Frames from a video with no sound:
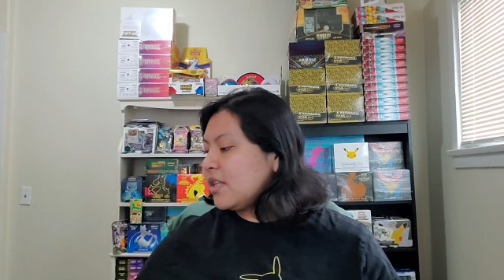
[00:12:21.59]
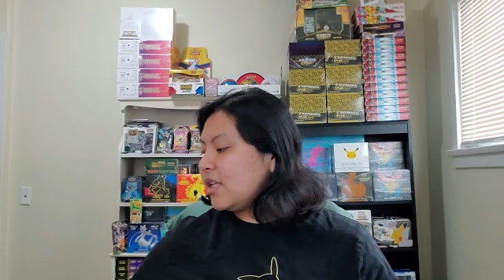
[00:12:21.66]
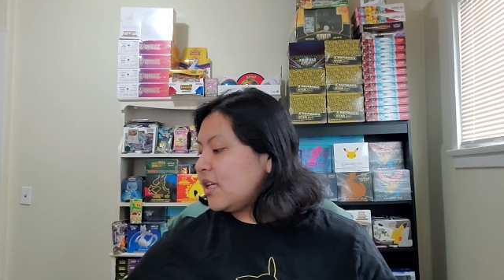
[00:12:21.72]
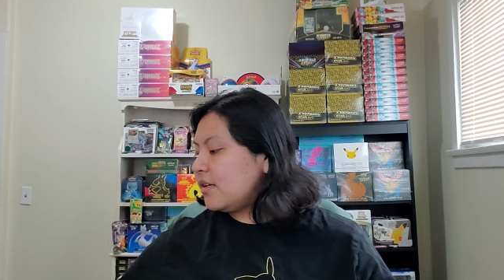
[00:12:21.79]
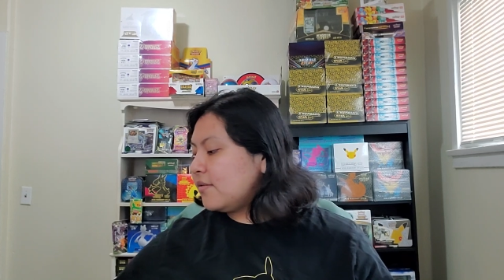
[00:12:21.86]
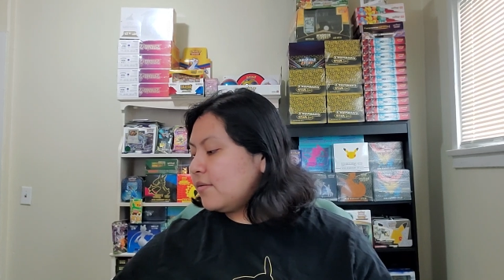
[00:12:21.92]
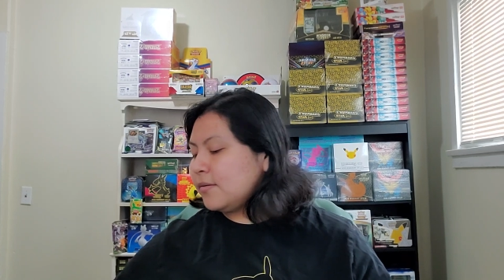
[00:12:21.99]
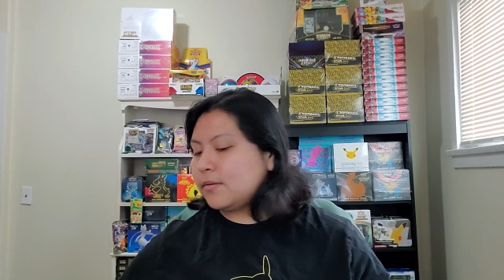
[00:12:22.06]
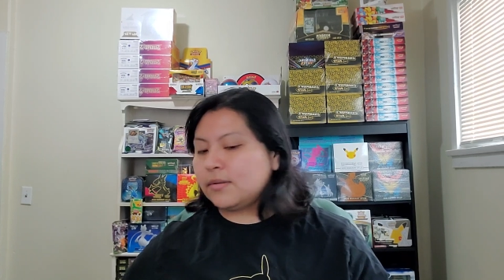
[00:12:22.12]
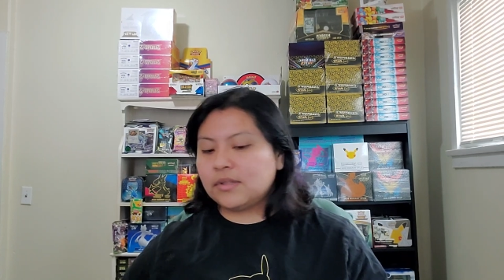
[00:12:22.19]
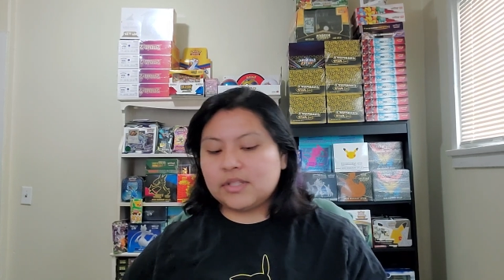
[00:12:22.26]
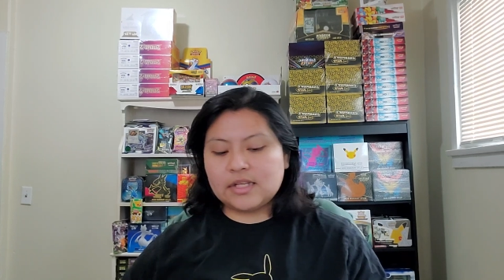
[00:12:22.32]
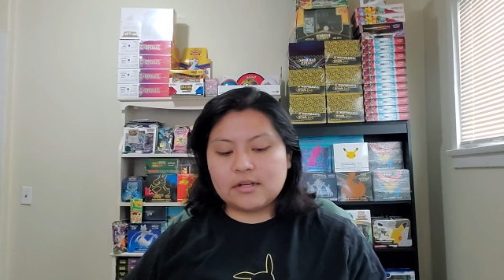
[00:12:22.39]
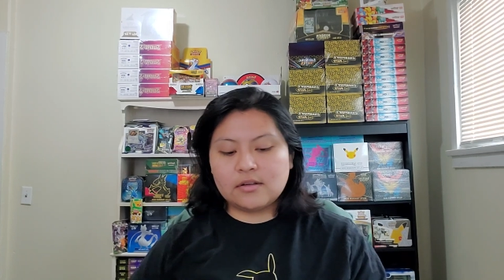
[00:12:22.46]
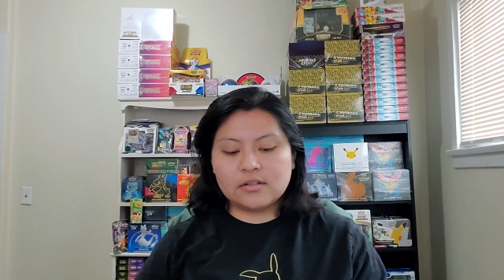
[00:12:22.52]
thankful
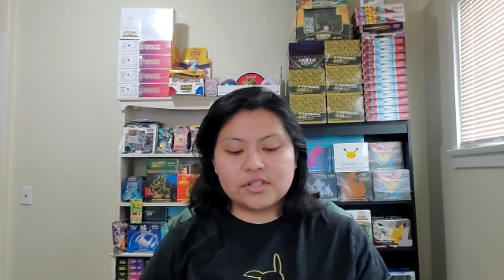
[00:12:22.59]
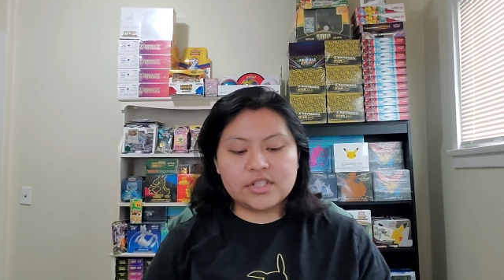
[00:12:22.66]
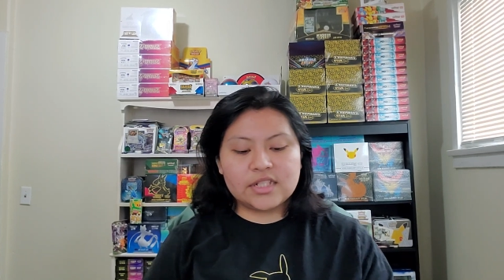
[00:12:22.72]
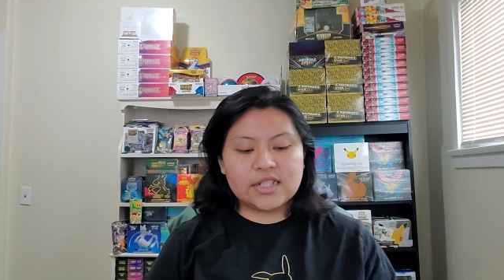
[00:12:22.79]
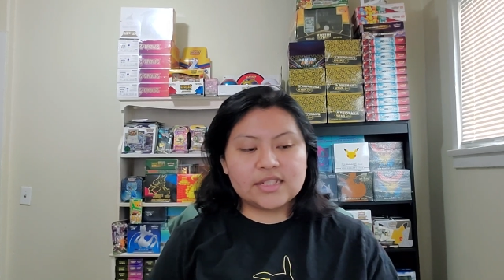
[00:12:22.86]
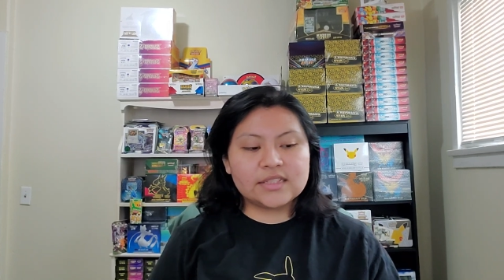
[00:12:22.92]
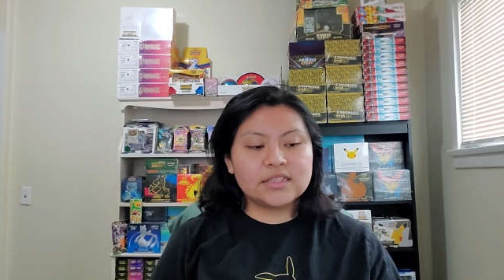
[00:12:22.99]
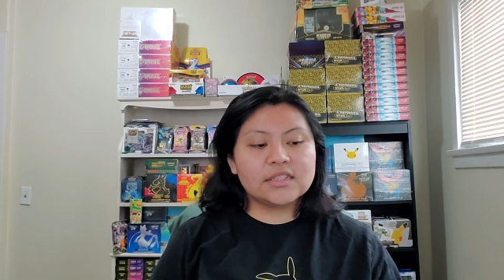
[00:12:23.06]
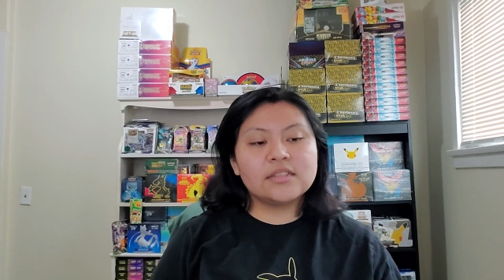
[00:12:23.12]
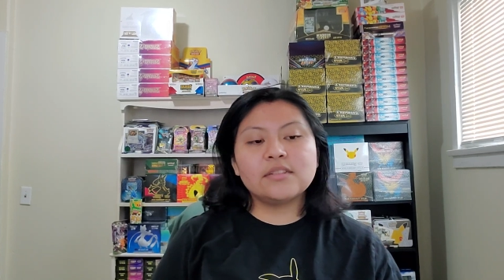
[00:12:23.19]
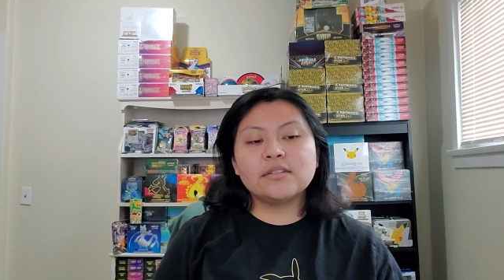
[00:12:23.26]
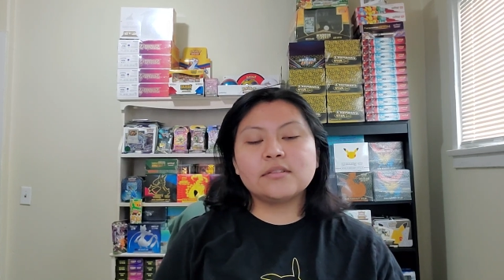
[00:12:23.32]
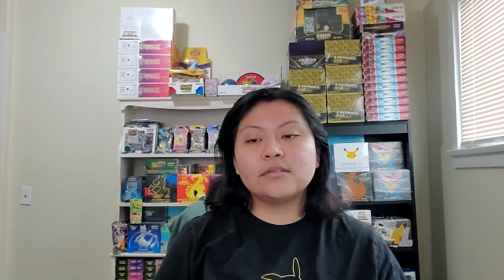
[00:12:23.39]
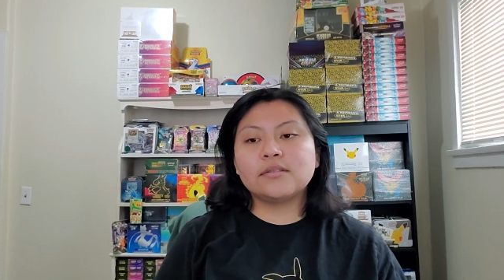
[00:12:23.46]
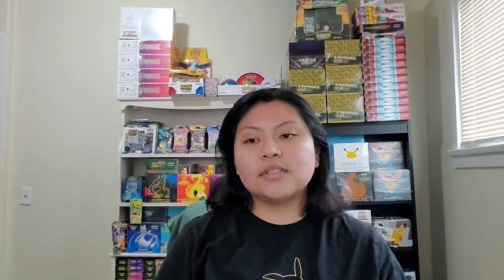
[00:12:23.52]
that all she has to
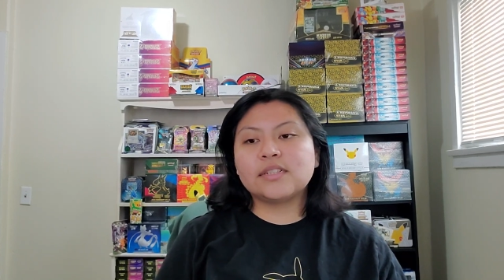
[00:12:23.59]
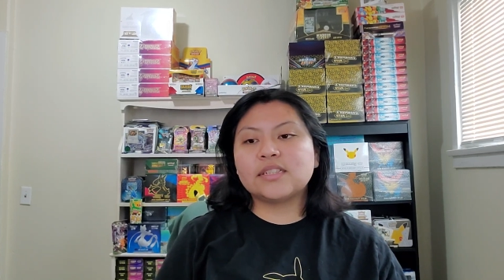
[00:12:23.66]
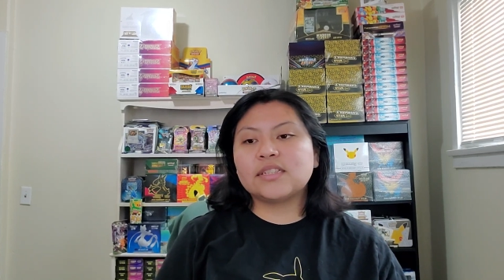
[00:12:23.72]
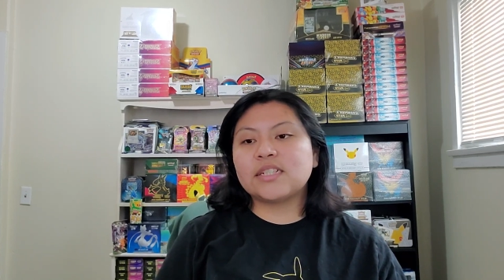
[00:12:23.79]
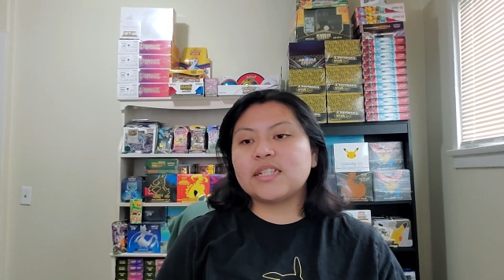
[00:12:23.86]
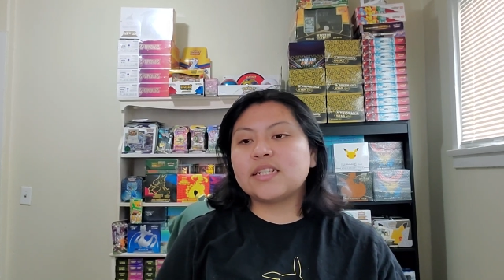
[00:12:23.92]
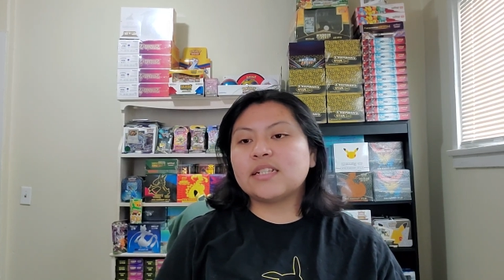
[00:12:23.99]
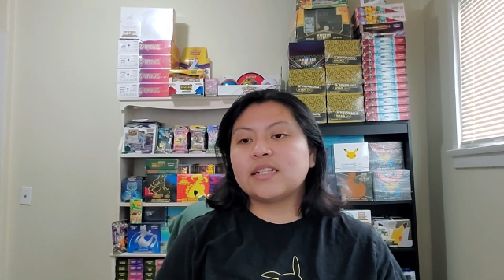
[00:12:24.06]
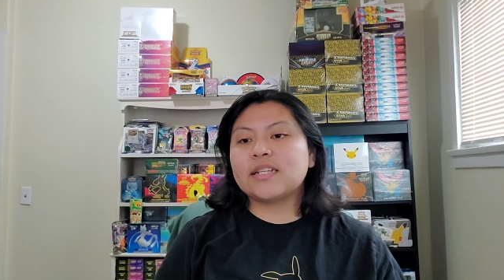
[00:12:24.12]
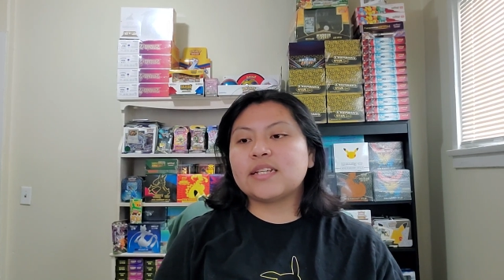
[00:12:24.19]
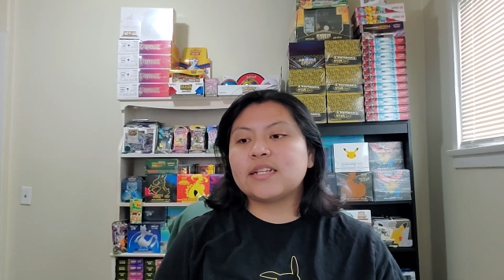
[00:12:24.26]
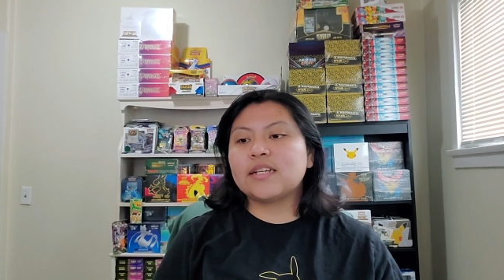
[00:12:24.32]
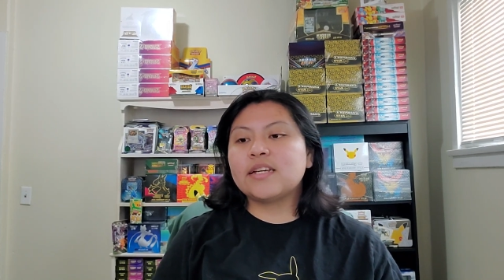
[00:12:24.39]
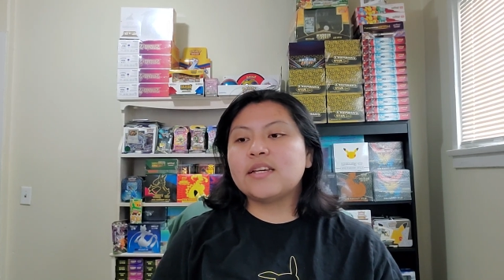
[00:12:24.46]
do is take like